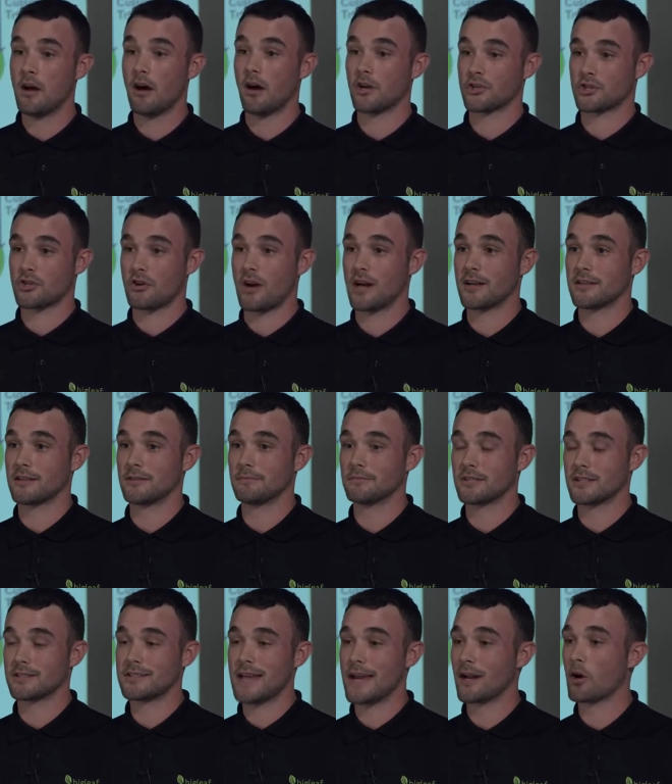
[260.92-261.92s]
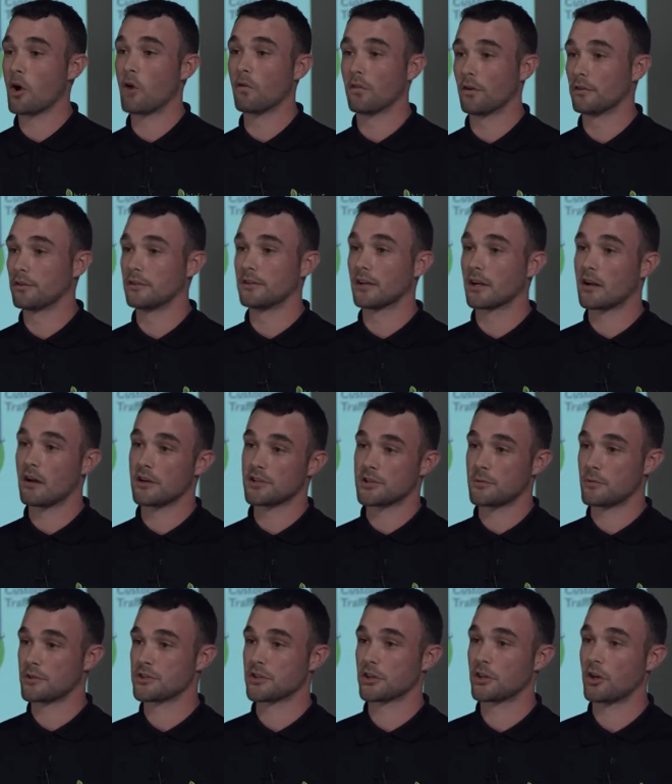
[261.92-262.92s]
us trying to, to take over the
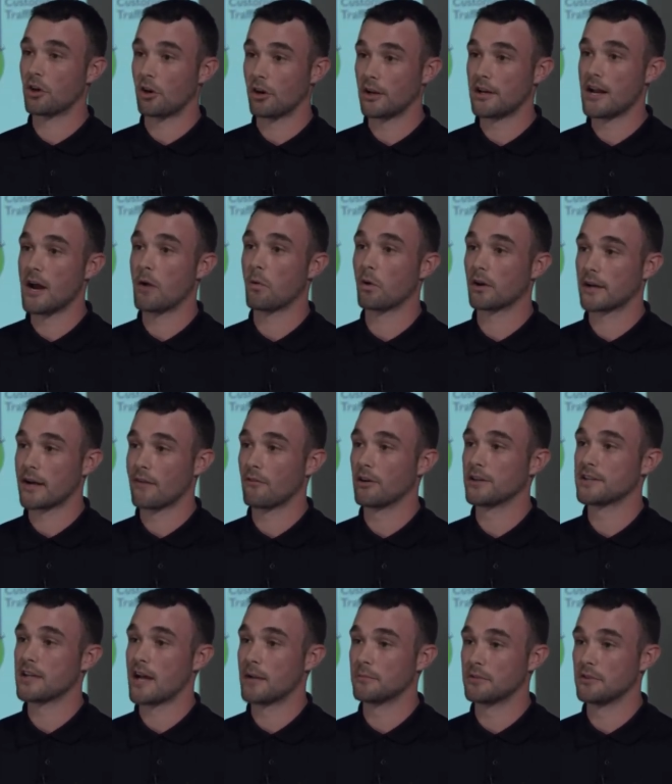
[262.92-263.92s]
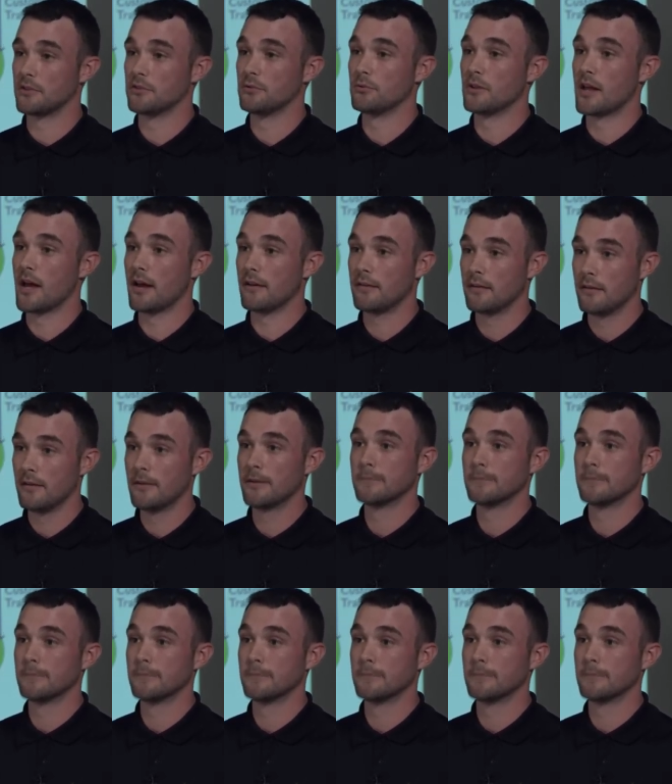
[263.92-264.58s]
customer security network every time to do that.